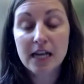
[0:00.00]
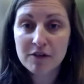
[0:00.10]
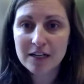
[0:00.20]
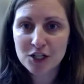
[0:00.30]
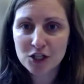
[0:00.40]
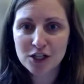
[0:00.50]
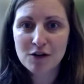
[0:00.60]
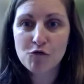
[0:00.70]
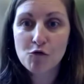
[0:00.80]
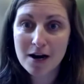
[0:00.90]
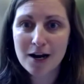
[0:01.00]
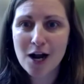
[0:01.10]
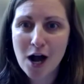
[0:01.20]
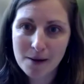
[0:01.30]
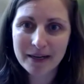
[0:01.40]
definition of what a
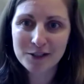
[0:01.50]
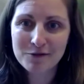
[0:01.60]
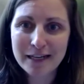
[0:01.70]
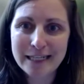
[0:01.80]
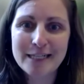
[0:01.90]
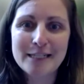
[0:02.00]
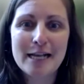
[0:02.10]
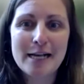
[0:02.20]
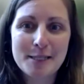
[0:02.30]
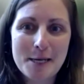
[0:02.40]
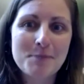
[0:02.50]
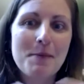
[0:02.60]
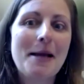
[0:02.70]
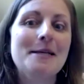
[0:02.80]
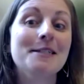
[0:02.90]
compound event is has
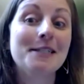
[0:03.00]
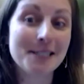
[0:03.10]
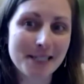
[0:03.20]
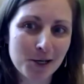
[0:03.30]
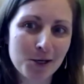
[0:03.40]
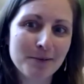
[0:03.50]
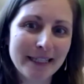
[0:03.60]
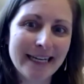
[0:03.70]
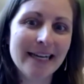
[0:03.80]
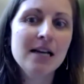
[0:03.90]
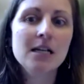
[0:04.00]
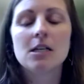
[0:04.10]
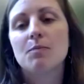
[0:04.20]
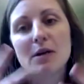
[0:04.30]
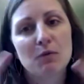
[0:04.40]
expanded considerably
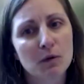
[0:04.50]
to the